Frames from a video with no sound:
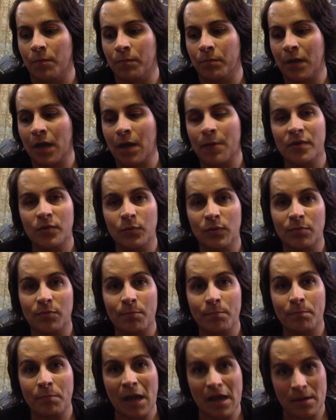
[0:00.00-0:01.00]
cupboard with
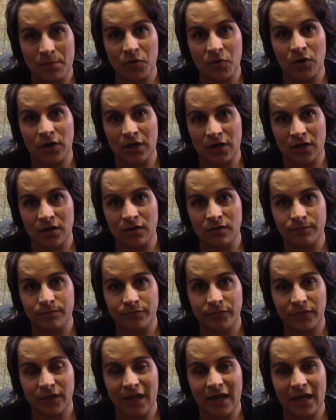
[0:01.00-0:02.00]
paper in it
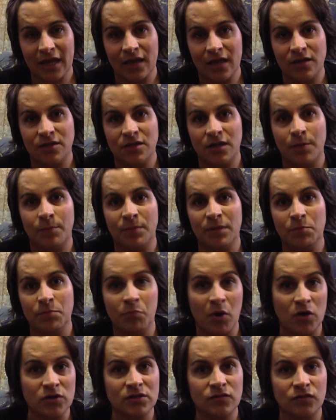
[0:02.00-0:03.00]
and a big
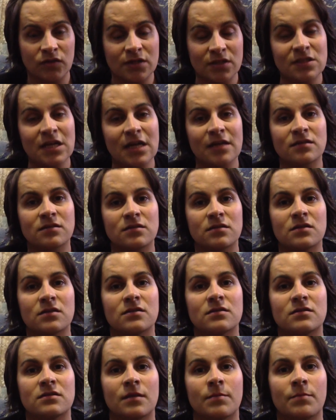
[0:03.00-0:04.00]
box full of
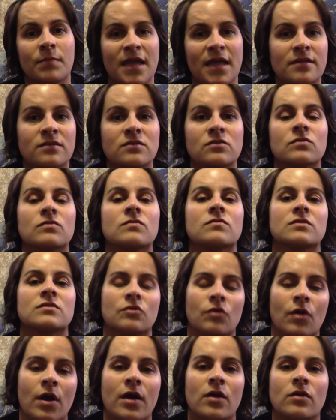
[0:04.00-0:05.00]
textures and pencils
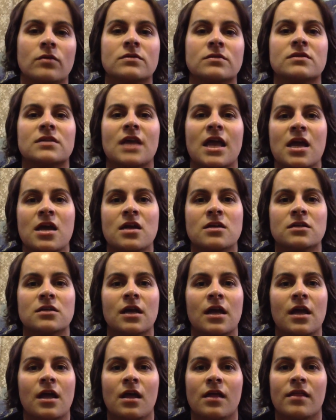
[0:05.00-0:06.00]
and crayons, and
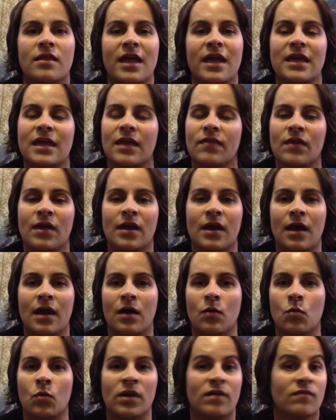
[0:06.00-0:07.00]
they get that
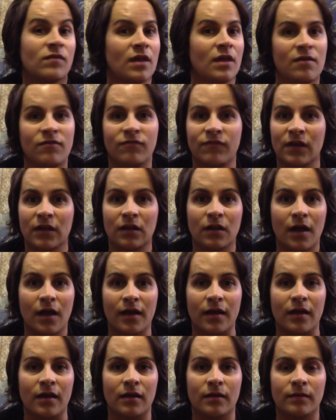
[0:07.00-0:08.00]
out whenever they feel
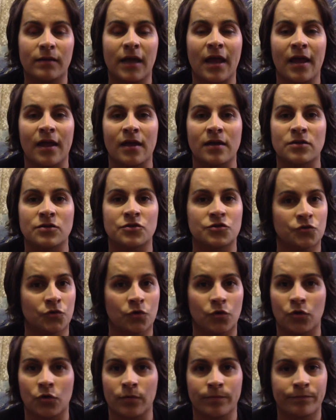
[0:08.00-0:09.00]
like it and
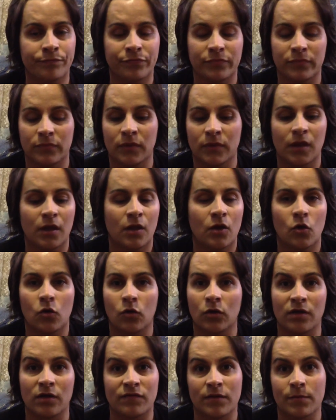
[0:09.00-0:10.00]
draw
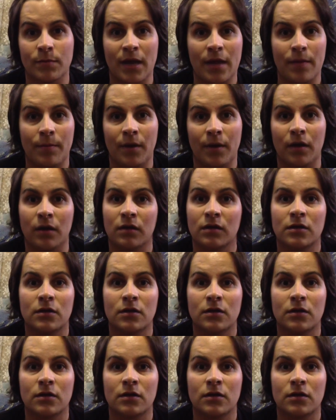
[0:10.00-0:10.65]
all over the paper.